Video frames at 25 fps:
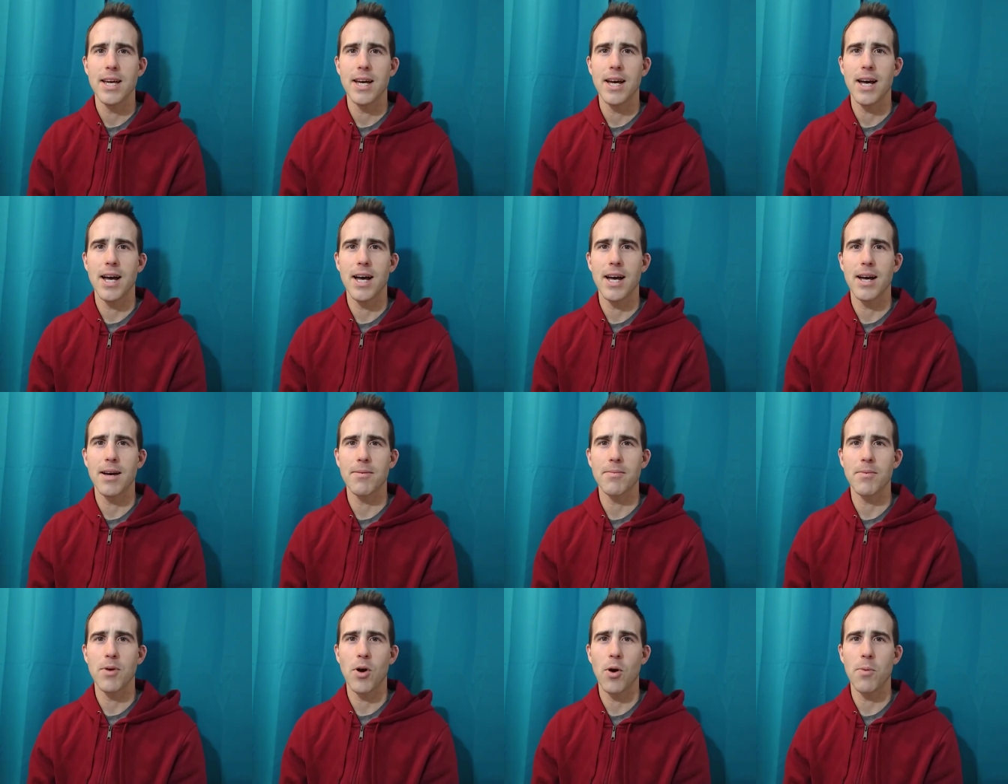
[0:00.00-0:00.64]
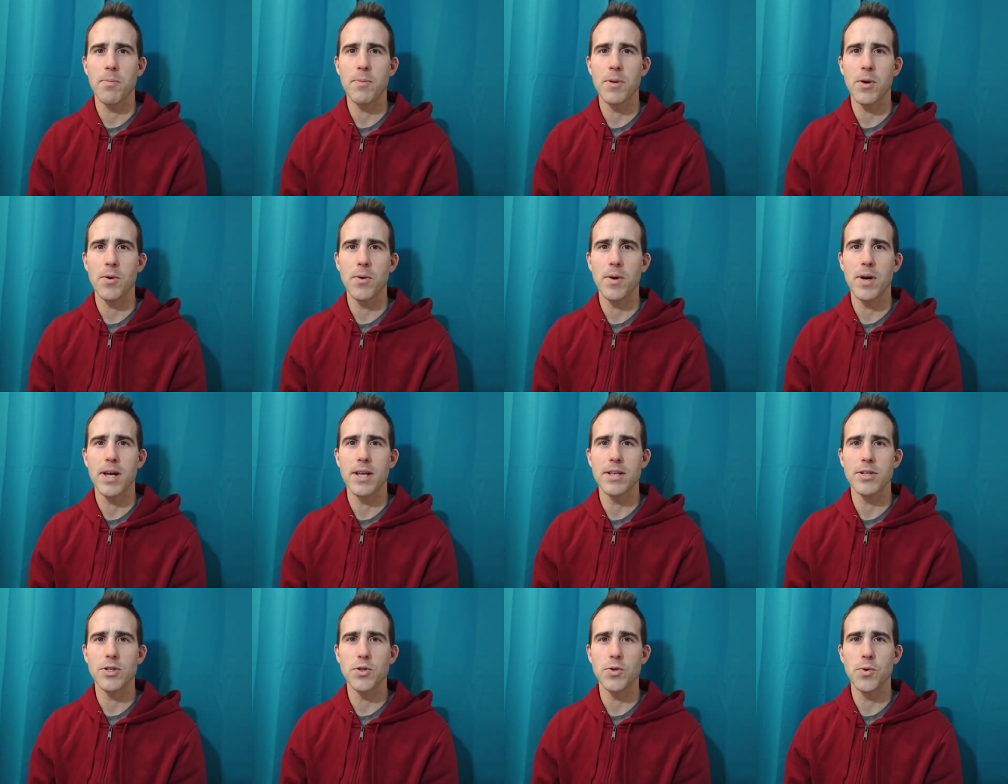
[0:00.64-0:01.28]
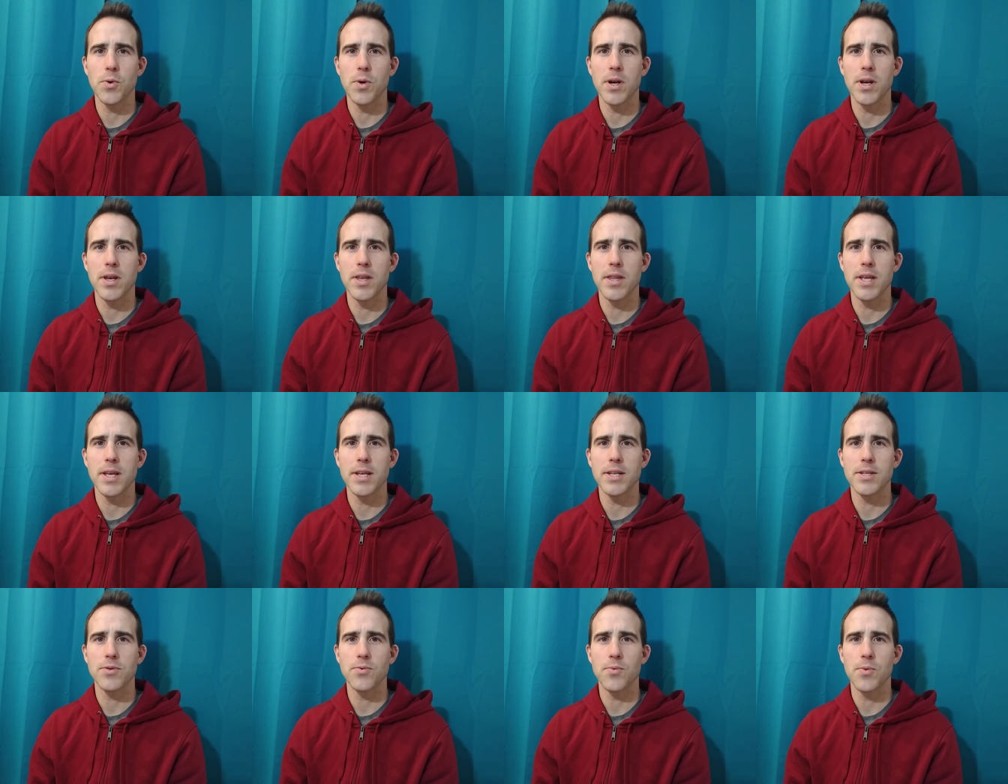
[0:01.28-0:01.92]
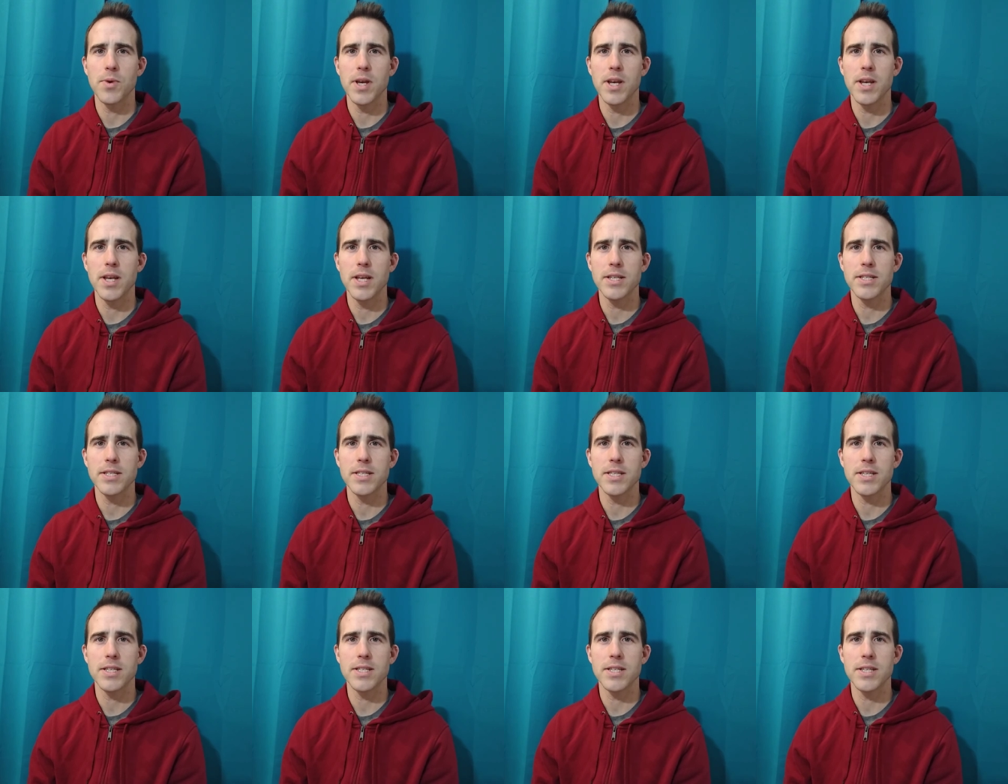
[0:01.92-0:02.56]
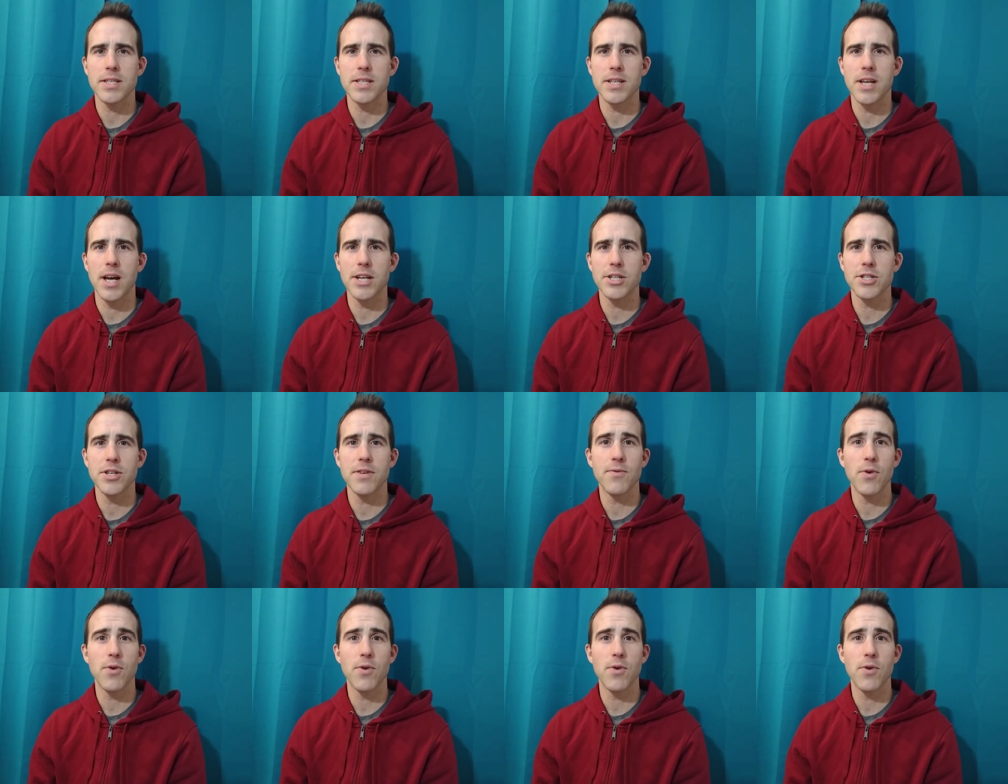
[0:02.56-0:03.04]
Uh, we hope you enjoyed these readings and this discussion.